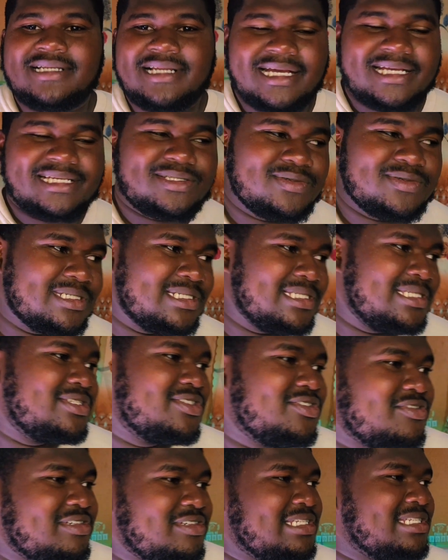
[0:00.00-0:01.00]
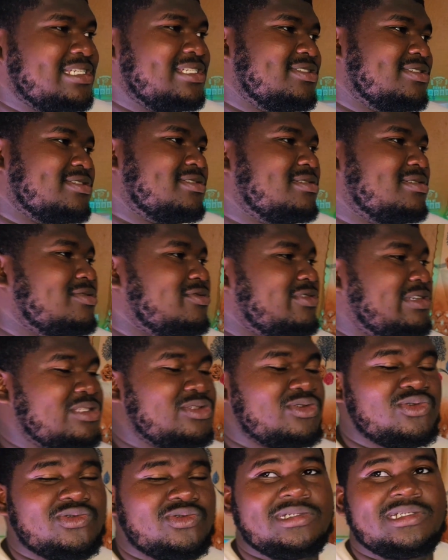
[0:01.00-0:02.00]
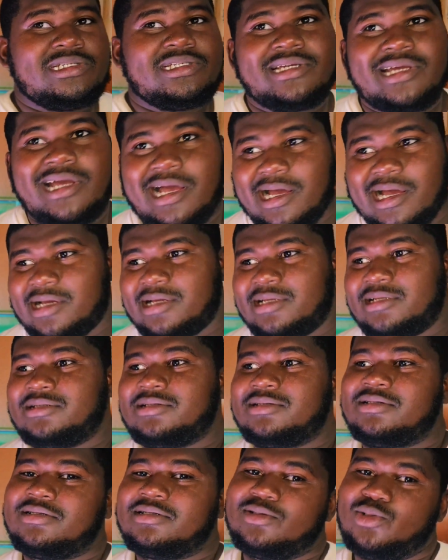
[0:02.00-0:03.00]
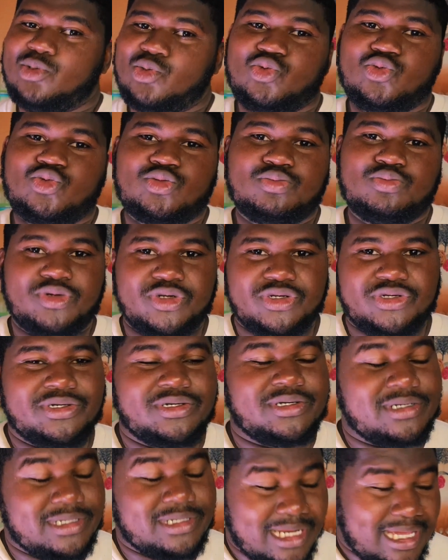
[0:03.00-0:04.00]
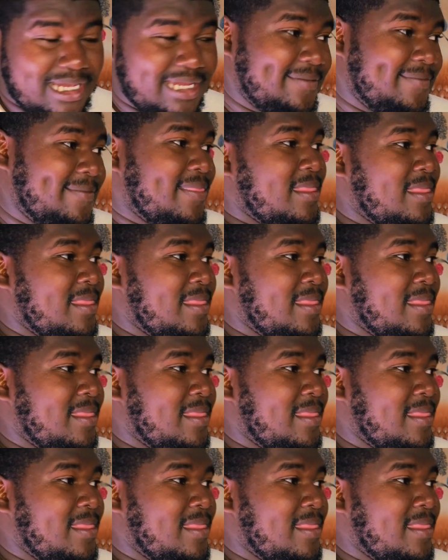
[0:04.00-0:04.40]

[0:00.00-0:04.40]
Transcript: the last one is really just retooling and new product line.